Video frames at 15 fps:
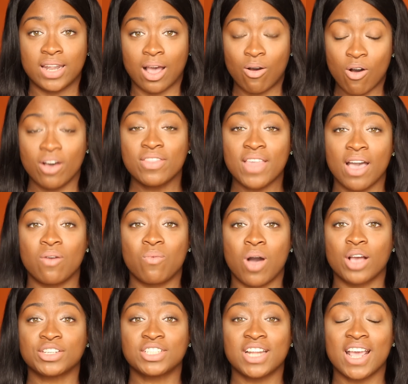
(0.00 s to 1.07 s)
Now on that
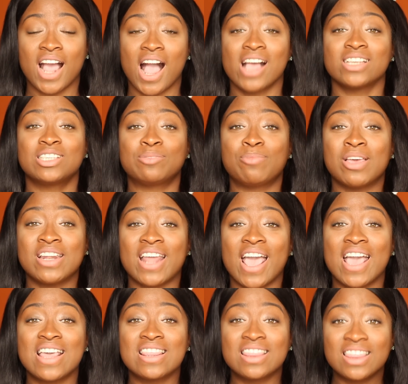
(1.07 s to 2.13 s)
wash day, I spend
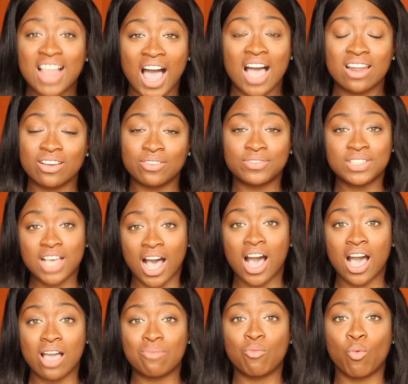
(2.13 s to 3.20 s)
a lot of
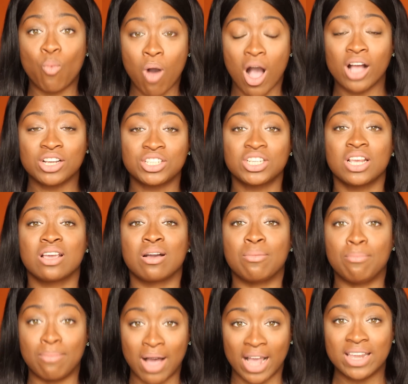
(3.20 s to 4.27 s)
time washing
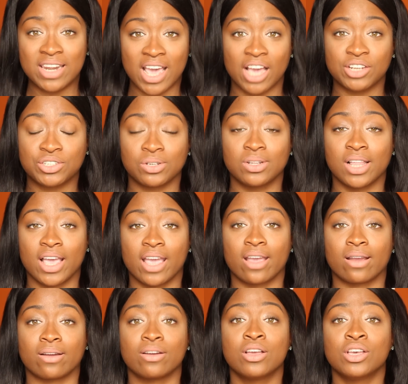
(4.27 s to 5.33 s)
my natural
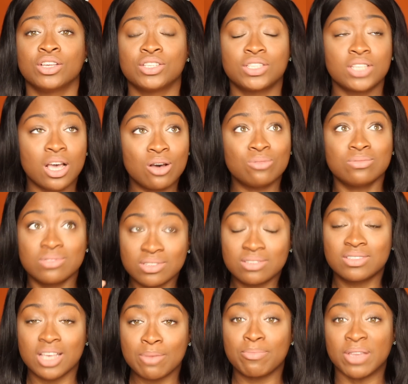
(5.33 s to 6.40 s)
hair. So
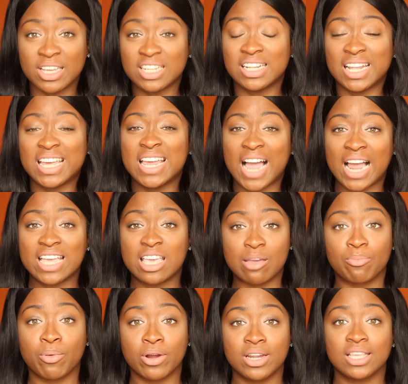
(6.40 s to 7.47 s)
typically I
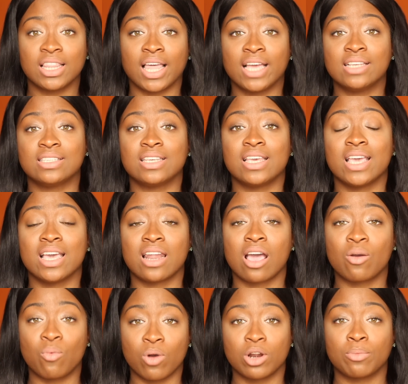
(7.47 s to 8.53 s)
get pretty lazy and
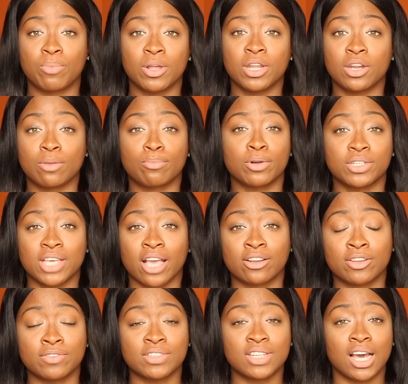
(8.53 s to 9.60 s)
I want to put in a
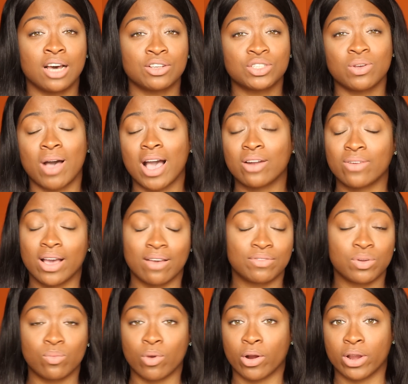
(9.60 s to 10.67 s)
protective style so I don't have
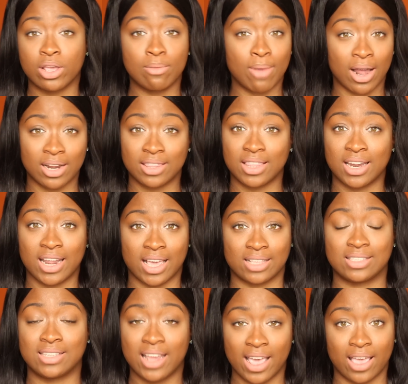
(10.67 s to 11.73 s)
to worry about it the
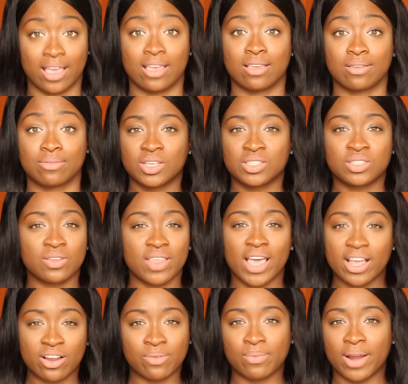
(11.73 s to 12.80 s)
next day. So
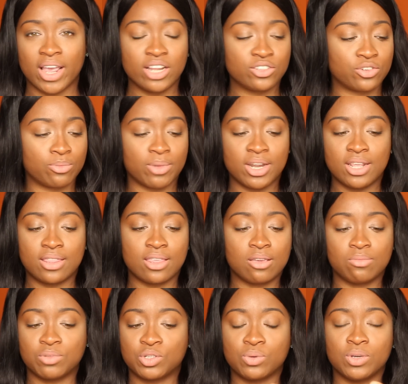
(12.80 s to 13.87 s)
that could range from
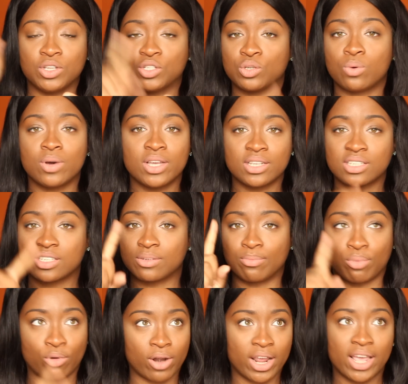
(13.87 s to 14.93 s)
anything between twists,
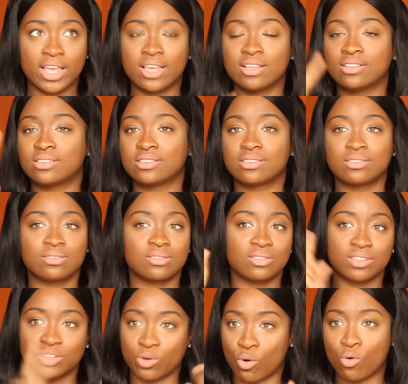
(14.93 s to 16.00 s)
braids,
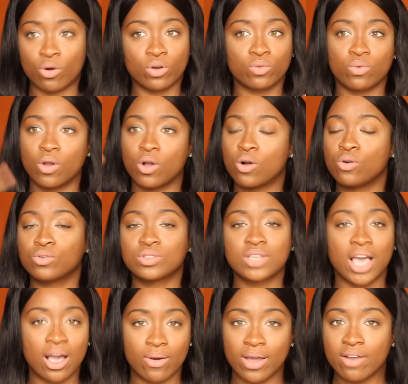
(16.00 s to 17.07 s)
cornrows,
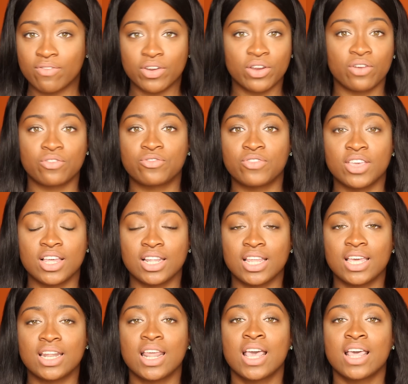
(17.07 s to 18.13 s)
however you're
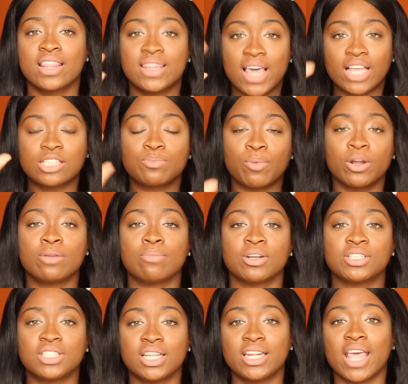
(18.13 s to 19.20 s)
feeling. That's pretty
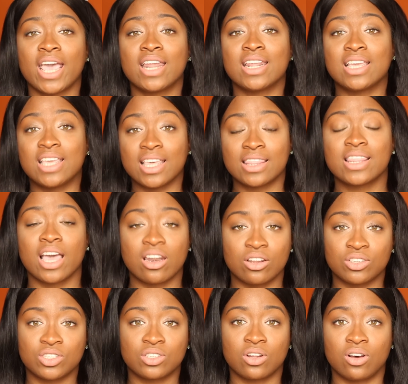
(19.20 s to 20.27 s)
much the day to get that
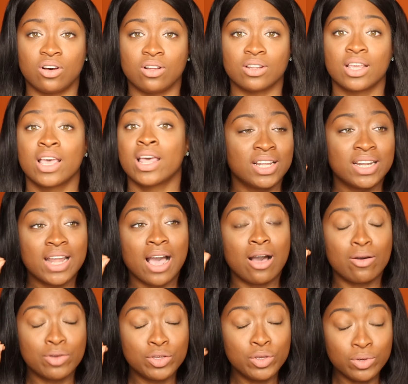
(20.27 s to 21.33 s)
installed.
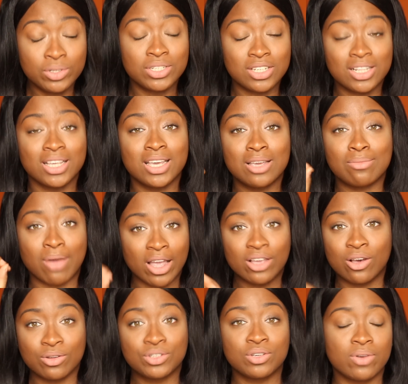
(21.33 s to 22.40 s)
Now usually my
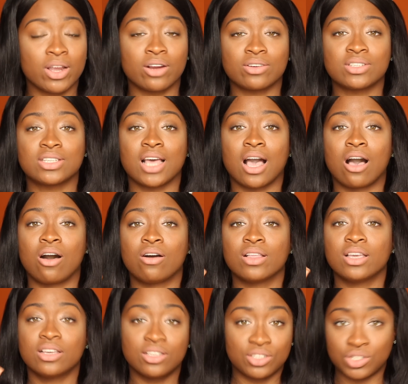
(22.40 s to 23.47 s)
go-to hairstyle
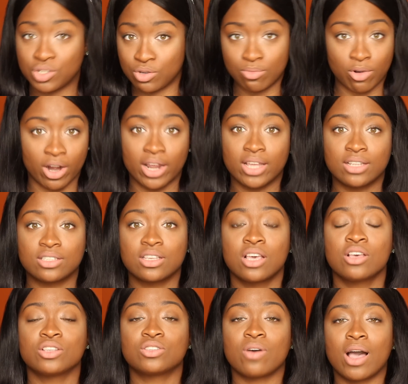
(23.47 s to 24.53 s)
is 2 braids,
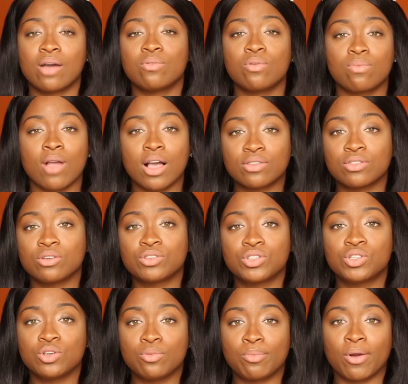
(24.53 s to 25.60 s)
so I will rock those
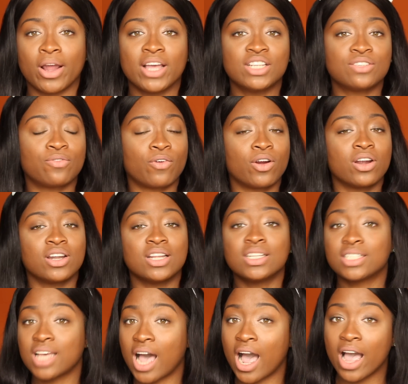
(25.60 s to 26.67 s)
2 braids for an
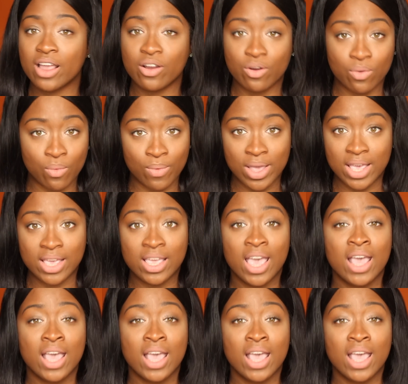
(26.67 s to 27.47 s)
entire week.